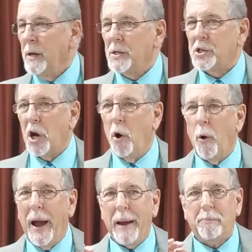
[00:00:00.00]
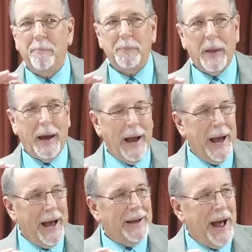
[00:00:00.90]
So i
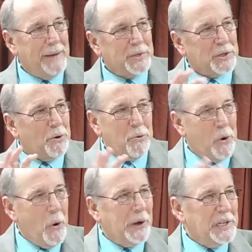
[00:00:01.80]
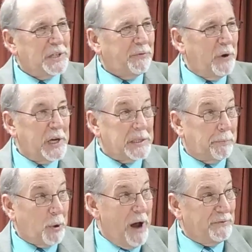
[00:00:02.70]
I, I'm just going to coin this phrase: a
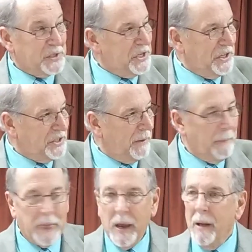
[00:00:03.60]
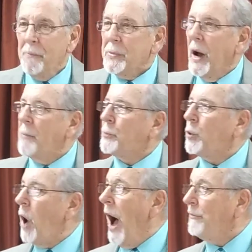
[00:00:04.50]
prophysician. A
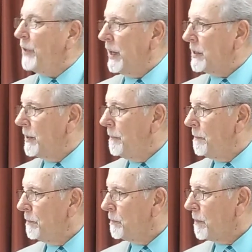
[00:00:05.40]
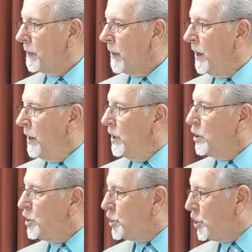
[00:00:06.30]
prophet
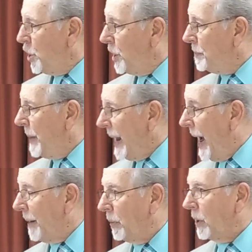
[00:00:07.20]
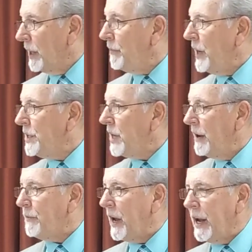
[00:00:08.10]
should be able, if he's
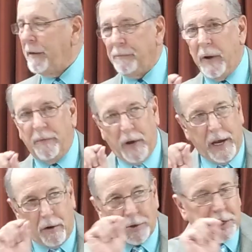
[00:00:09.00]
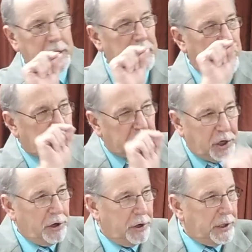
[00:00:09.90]
if he if, if he or she is
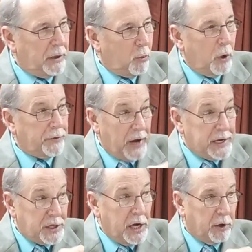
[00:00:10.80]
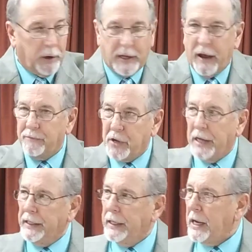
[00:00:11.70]
good at what they do and they've
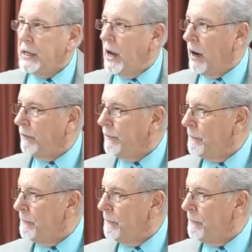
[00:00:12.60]
done it enough,